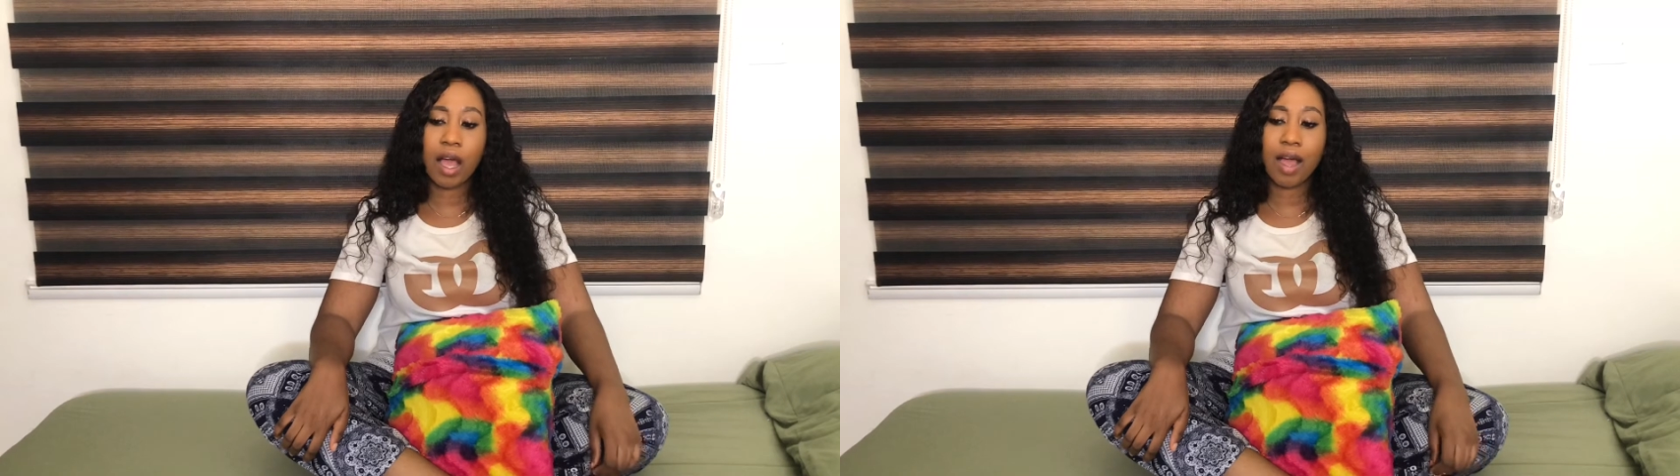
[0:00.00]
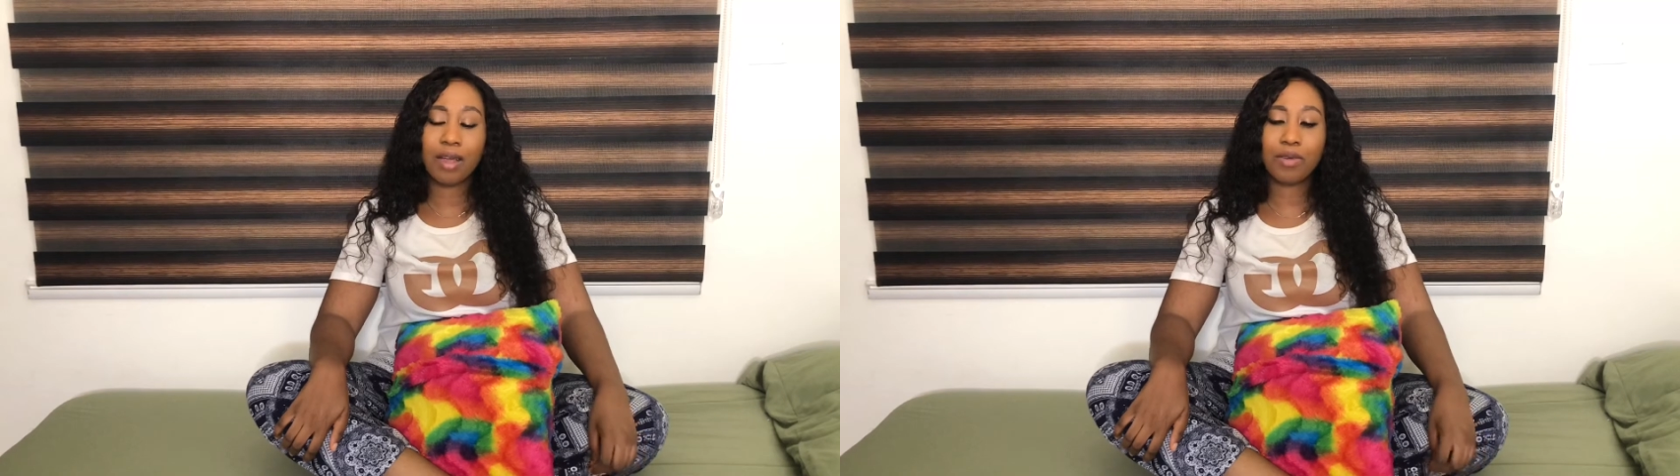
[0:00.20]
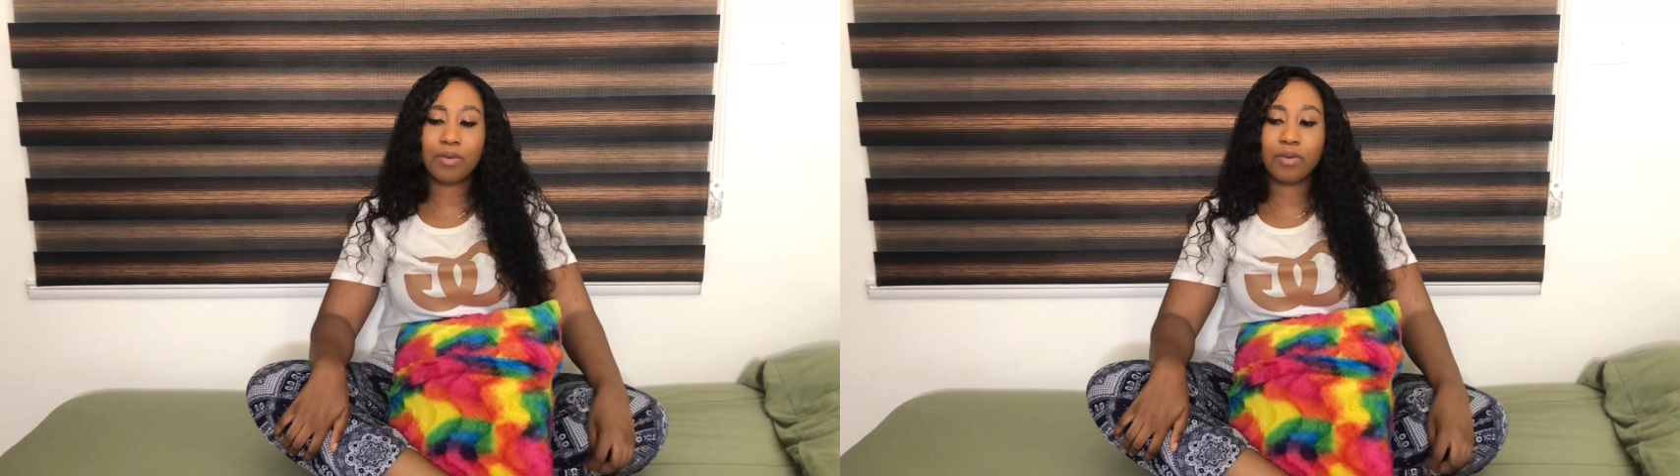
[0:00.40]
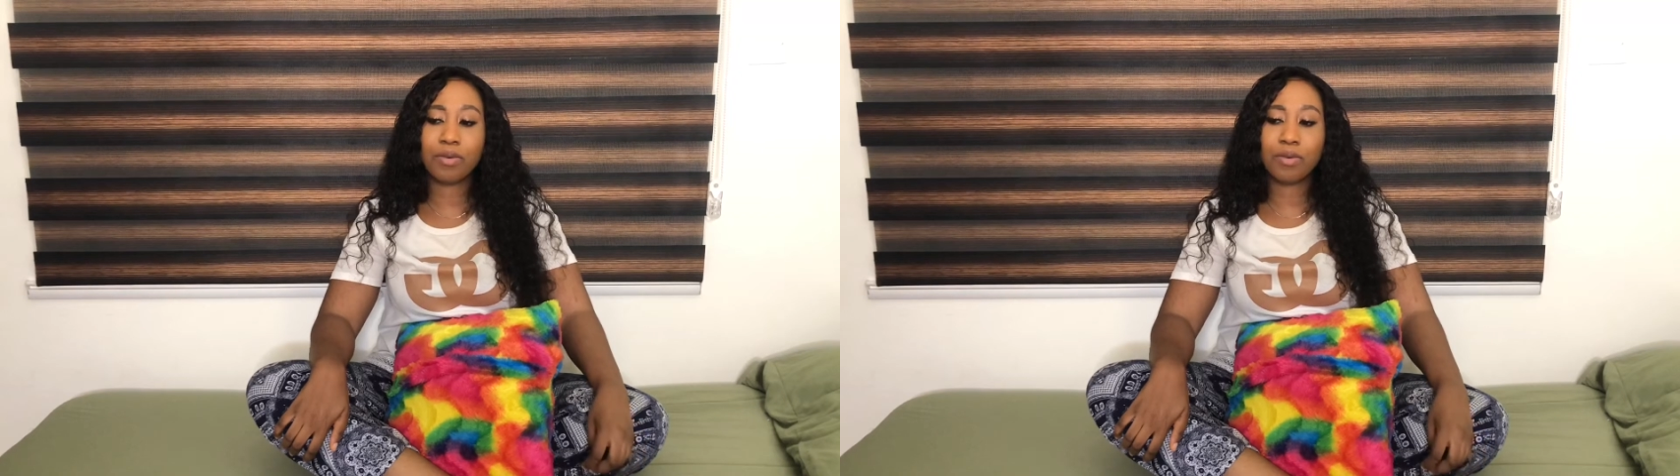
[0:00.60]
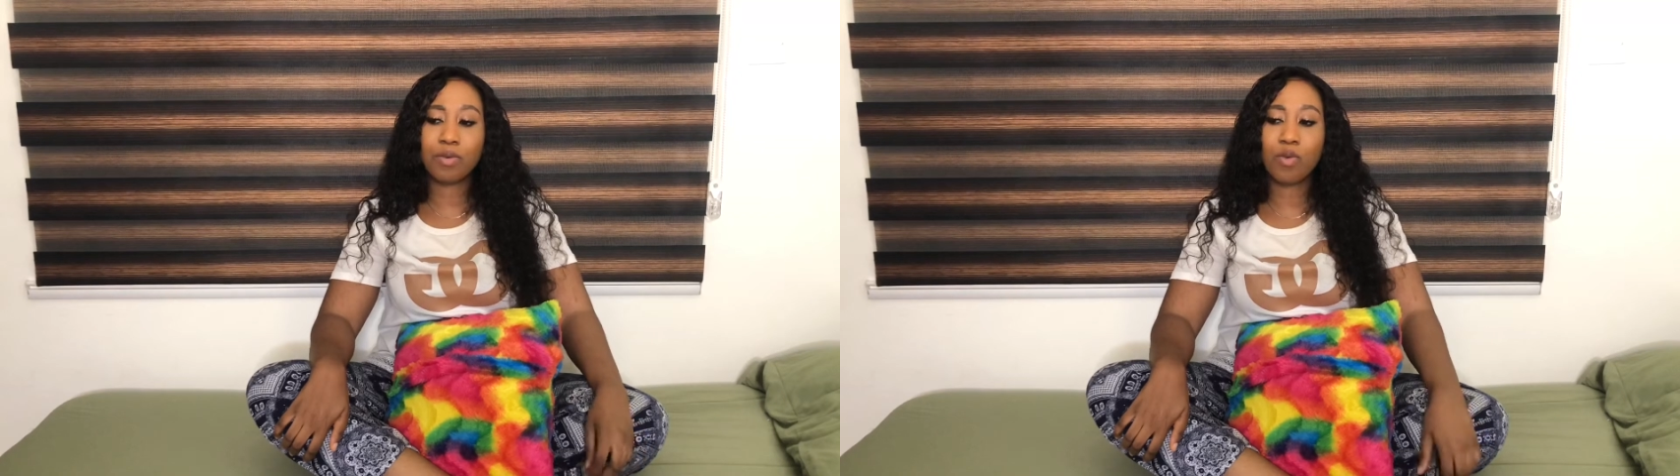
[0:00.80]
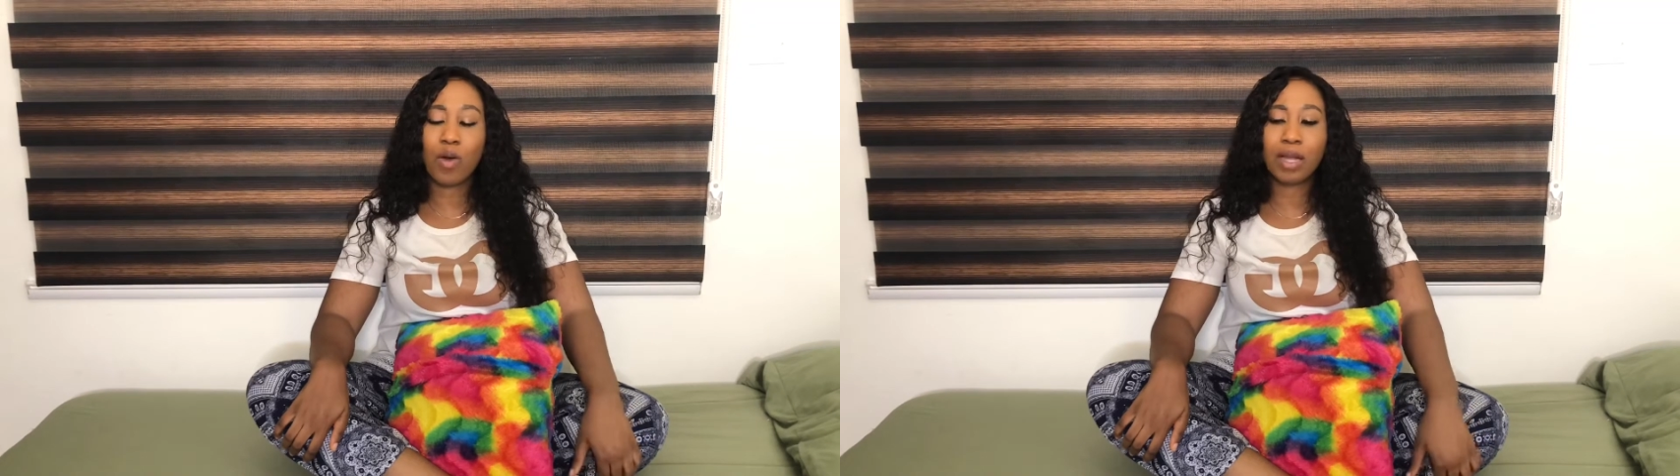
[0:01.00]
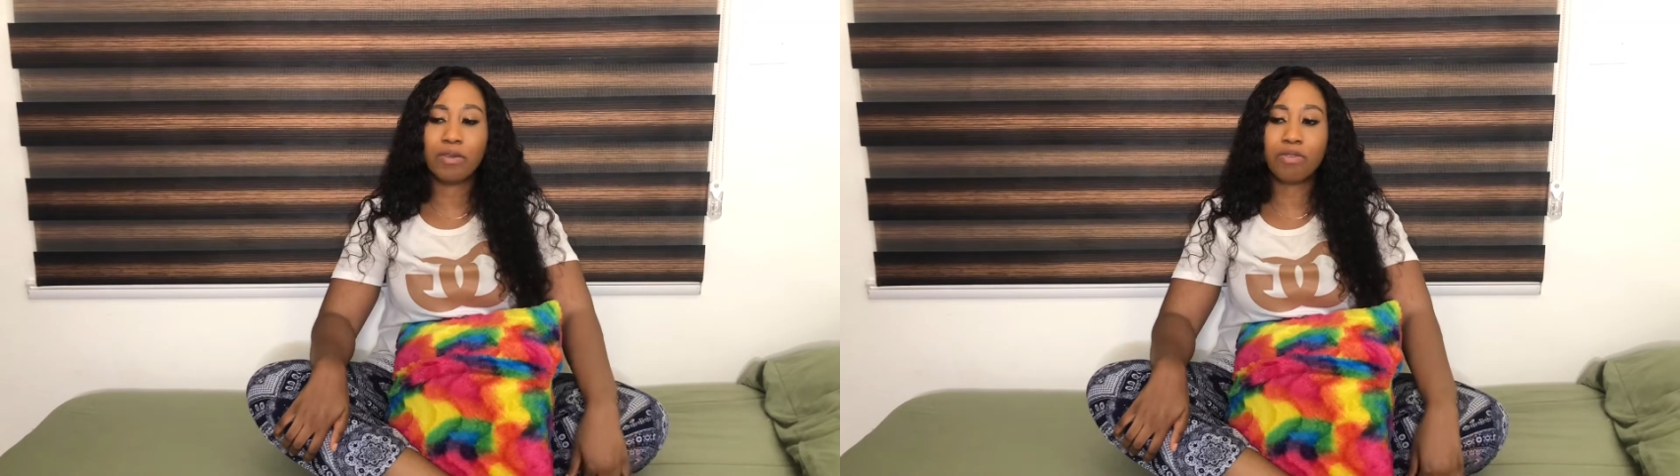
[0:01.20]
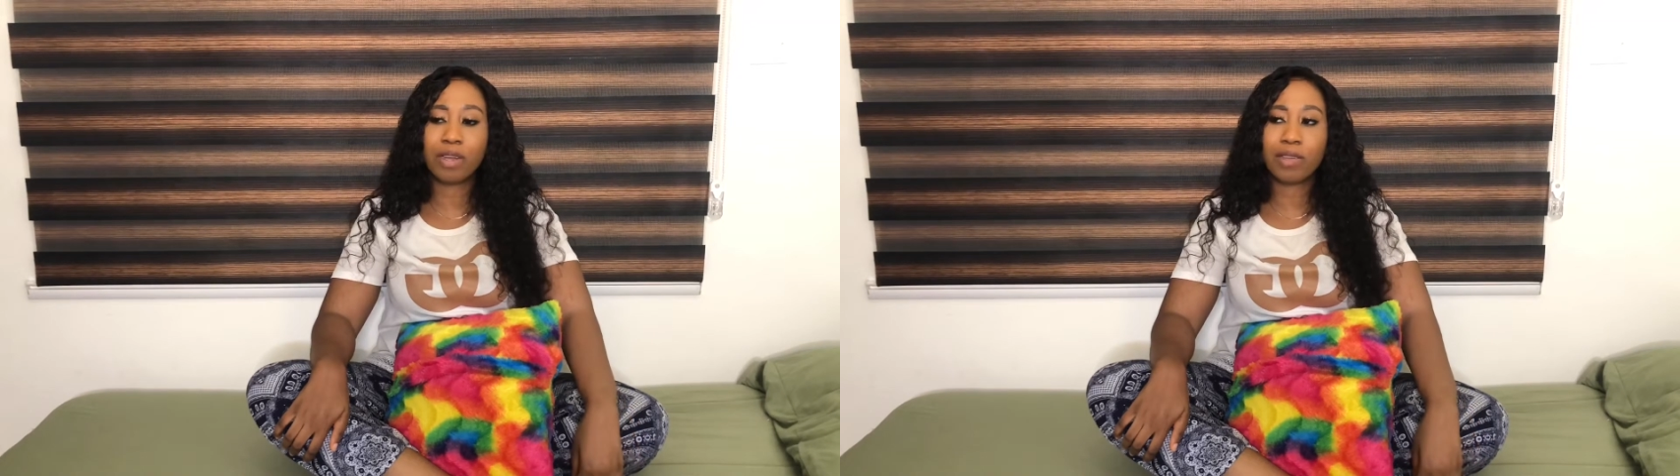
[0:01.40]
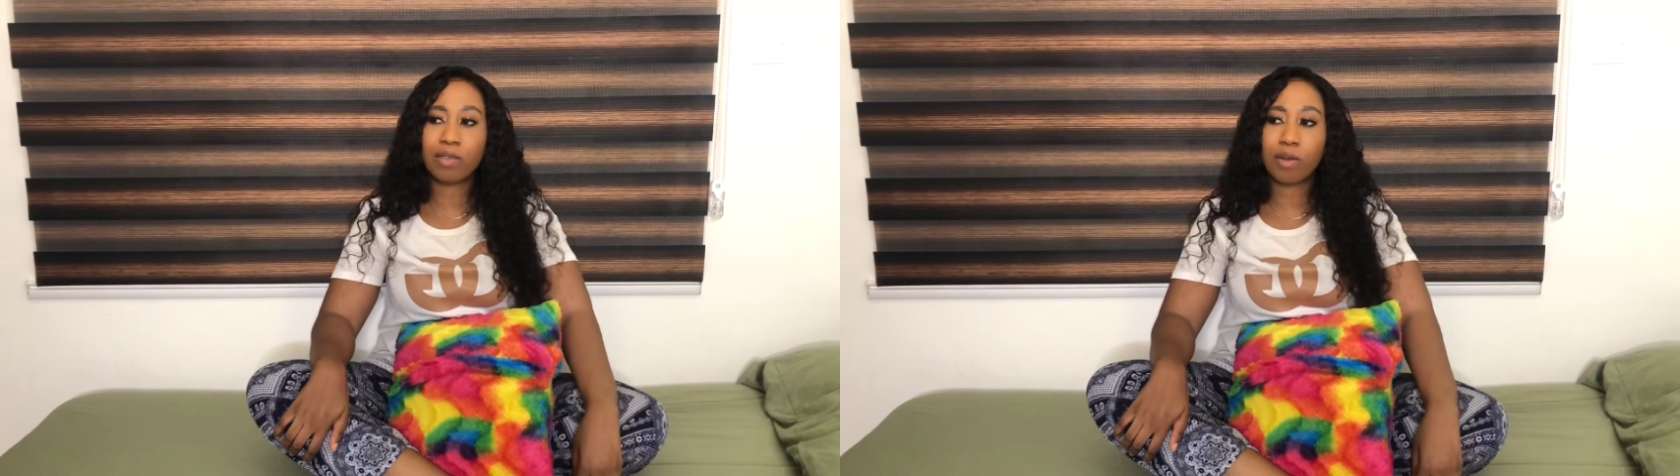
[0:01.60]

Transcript: I should go and dress